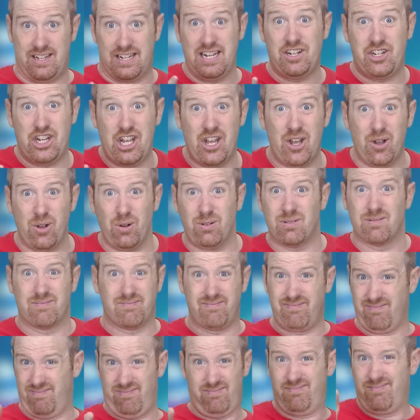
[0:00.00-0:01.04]
did you?
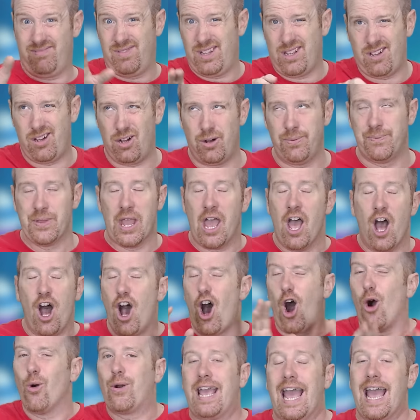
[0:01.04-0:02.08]
No?
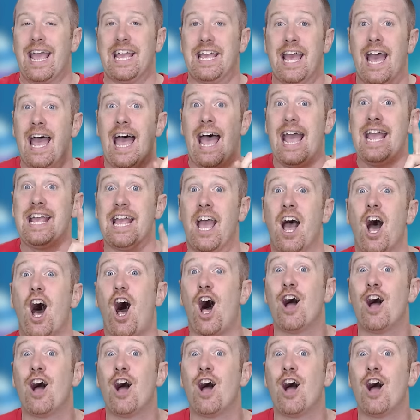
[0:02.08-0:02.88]
Okay, hey,